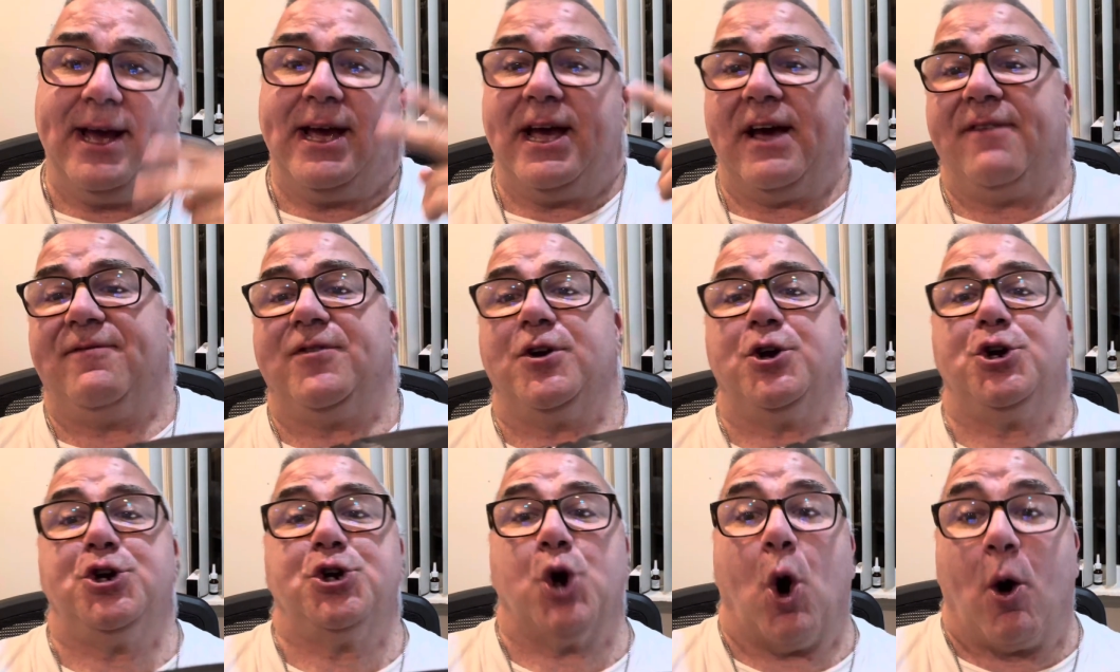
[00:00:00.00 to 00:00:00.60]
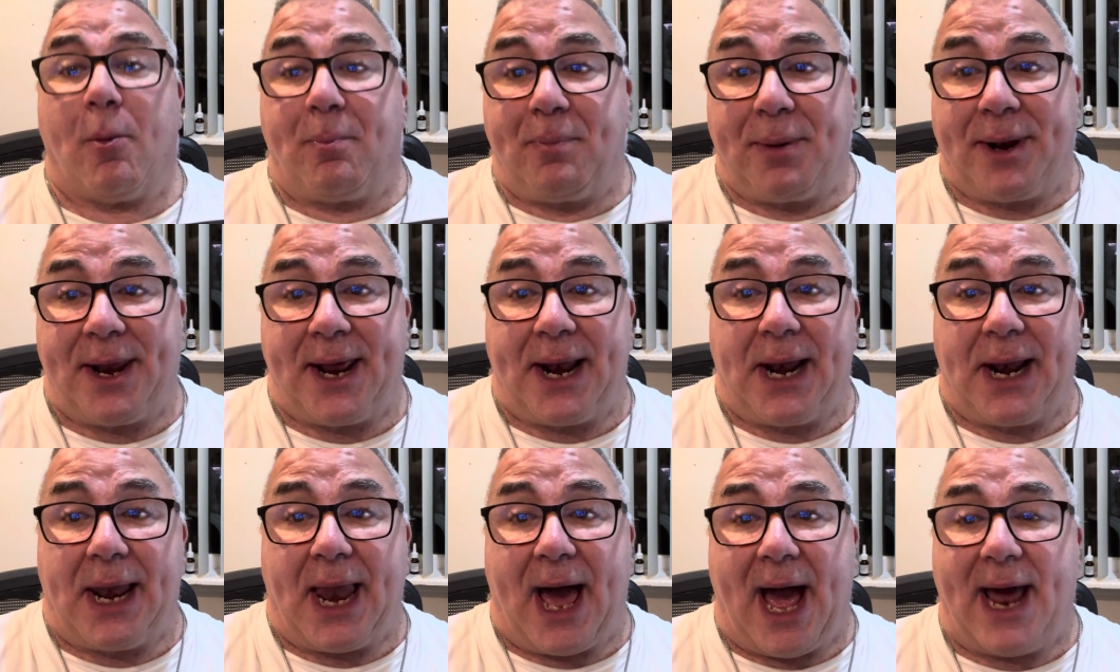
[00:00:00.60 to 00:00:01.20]
if you sharpen it
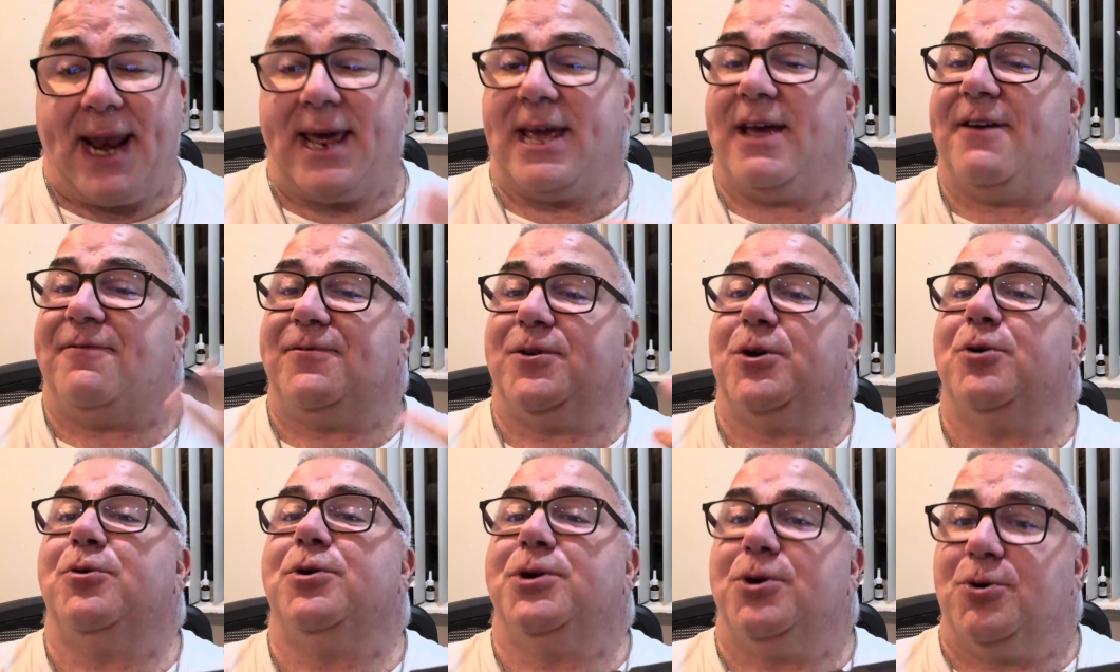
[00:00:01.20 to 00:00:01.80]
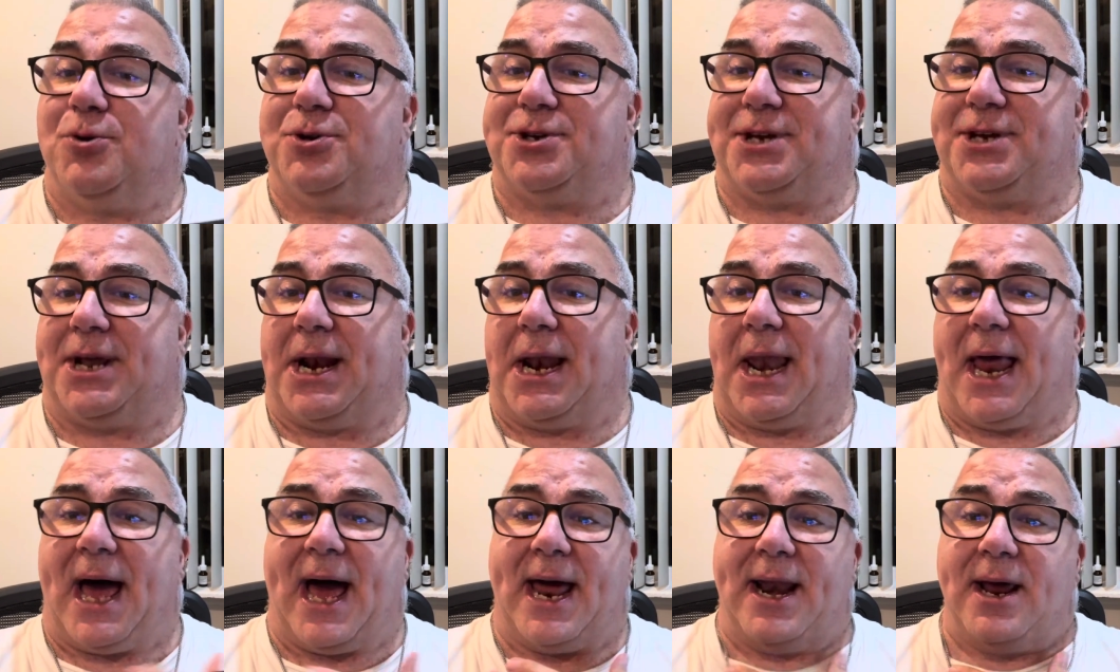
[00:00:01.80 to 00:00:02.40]
a lot, if you use it a
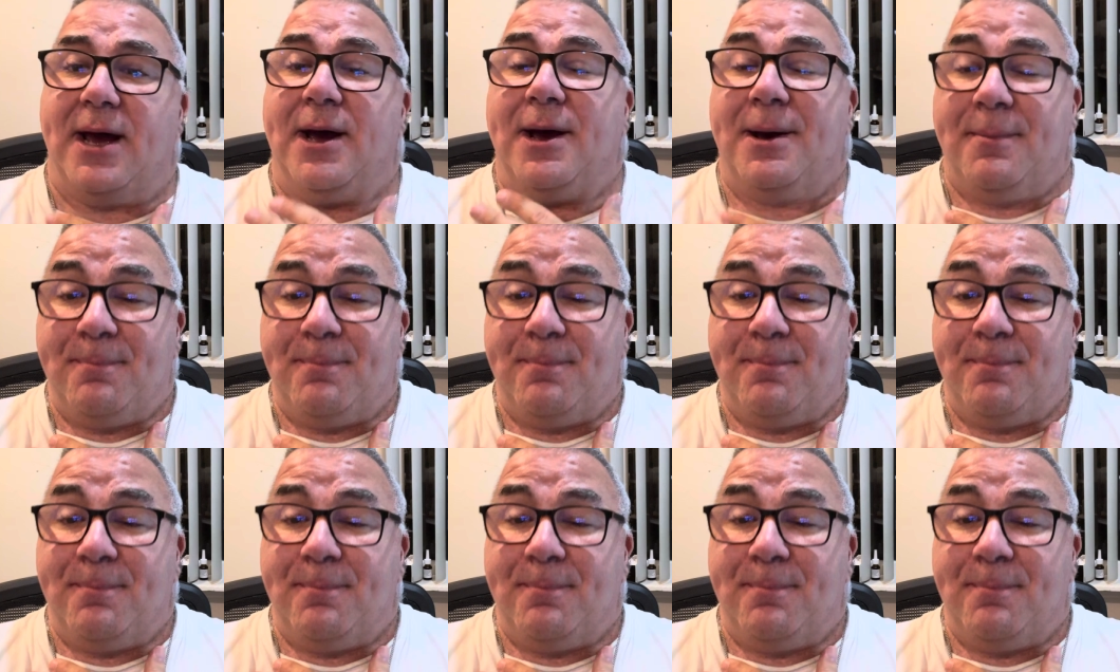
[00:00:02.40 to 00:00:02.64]
lot.